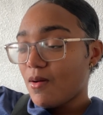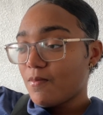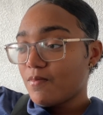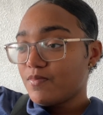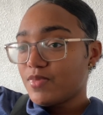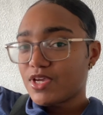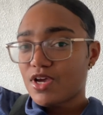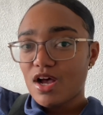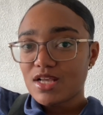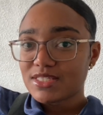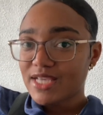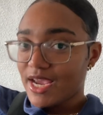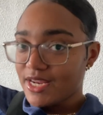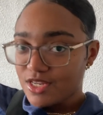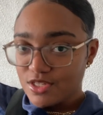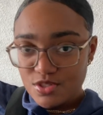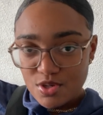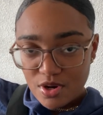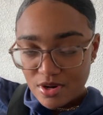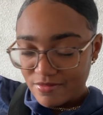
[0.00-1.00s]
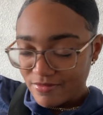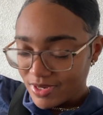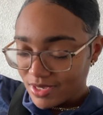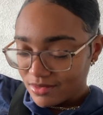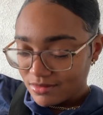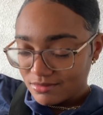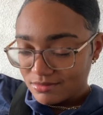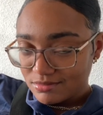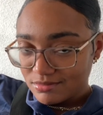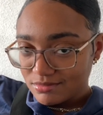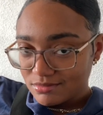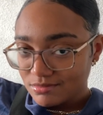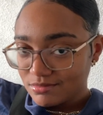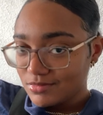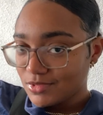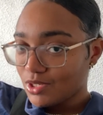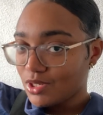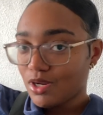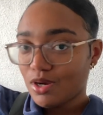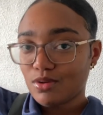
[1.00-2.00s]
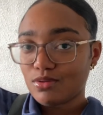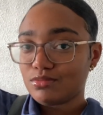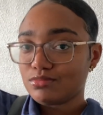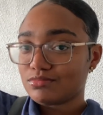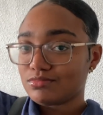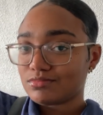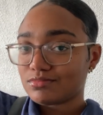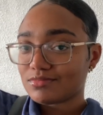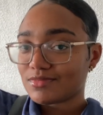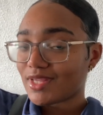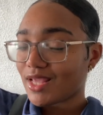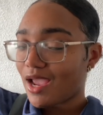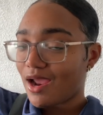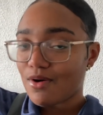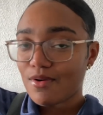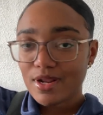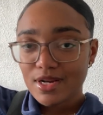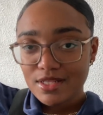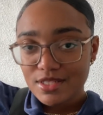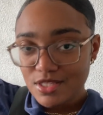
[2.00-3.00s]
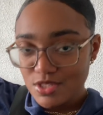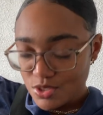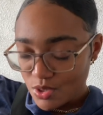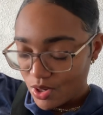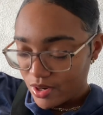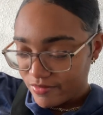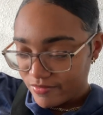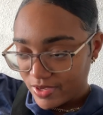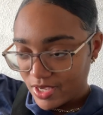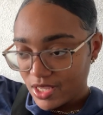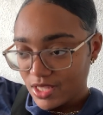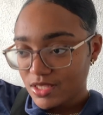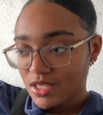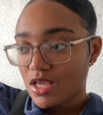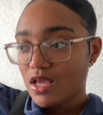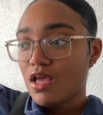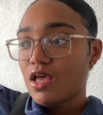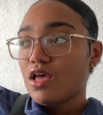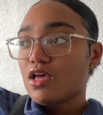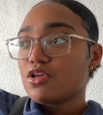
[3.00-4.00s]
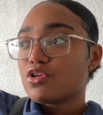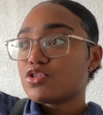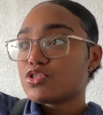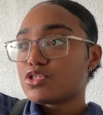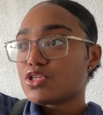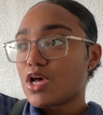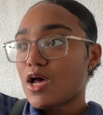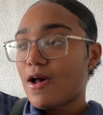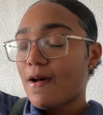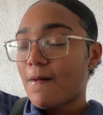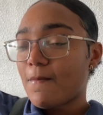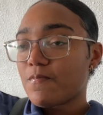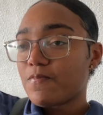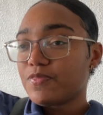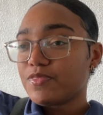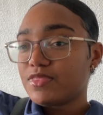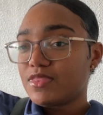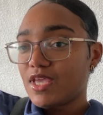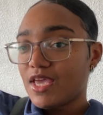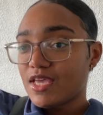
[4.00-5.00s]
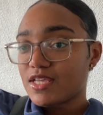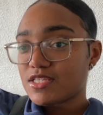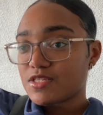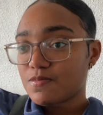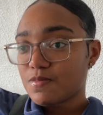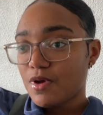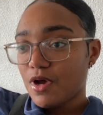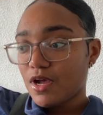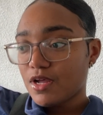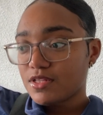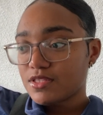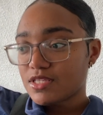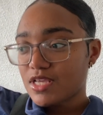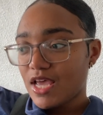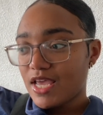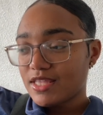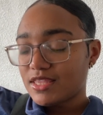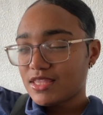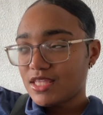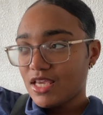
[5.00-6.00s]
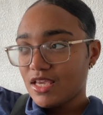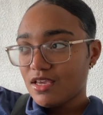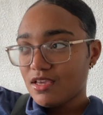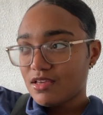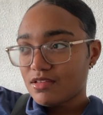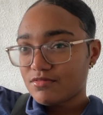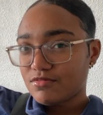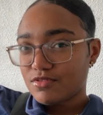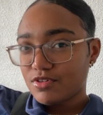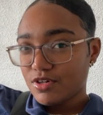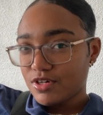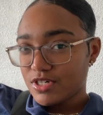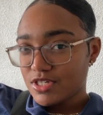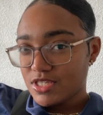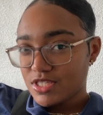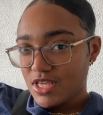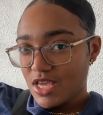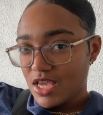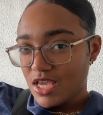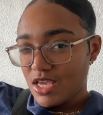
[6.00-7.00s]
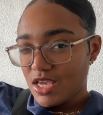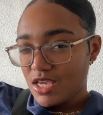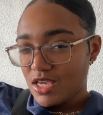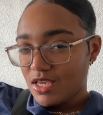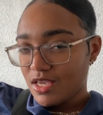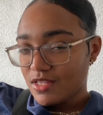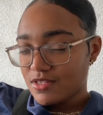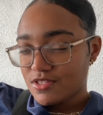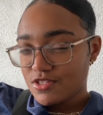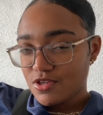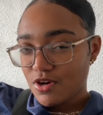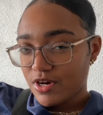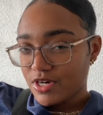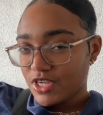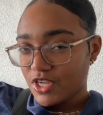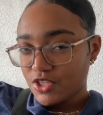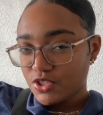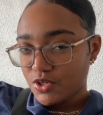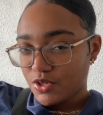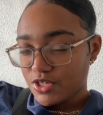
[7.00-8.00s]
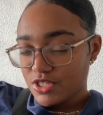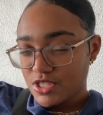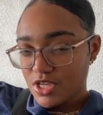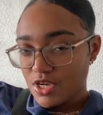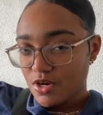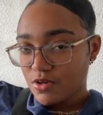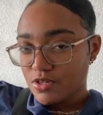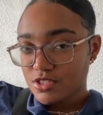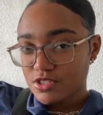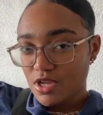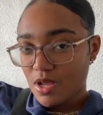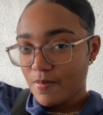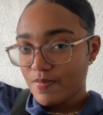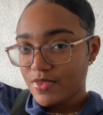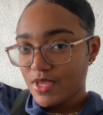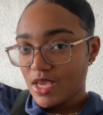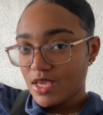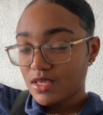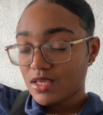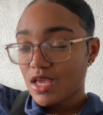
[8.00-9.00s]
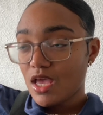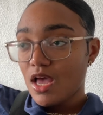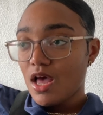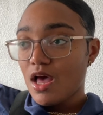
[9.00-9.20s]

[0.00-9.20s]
because I deserve it, you know, I really deserve it. So this month, I think Thursday or something,